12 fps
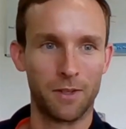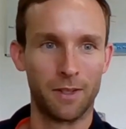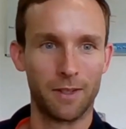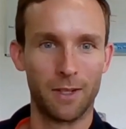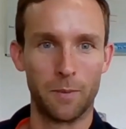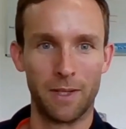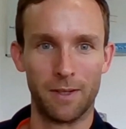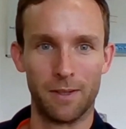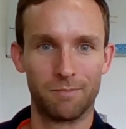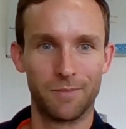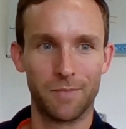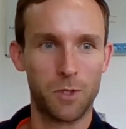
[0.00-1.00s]
I think they'll
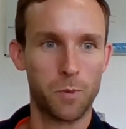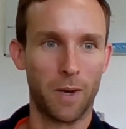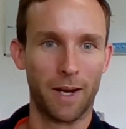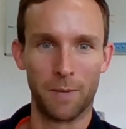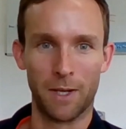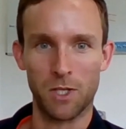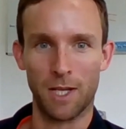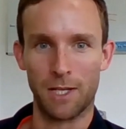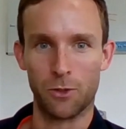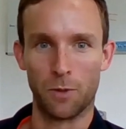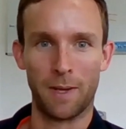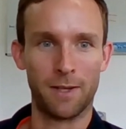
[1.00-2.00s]
be spraying much
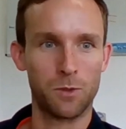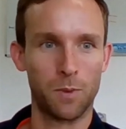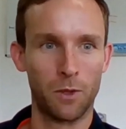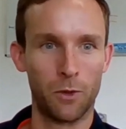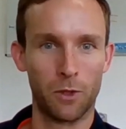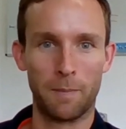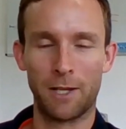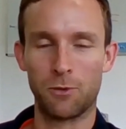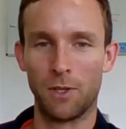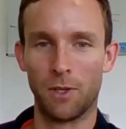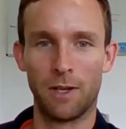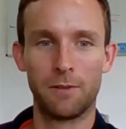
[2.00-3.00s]
larger amounts with longer
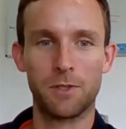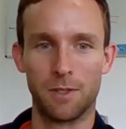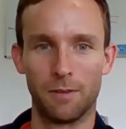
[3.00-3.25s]
battery lives,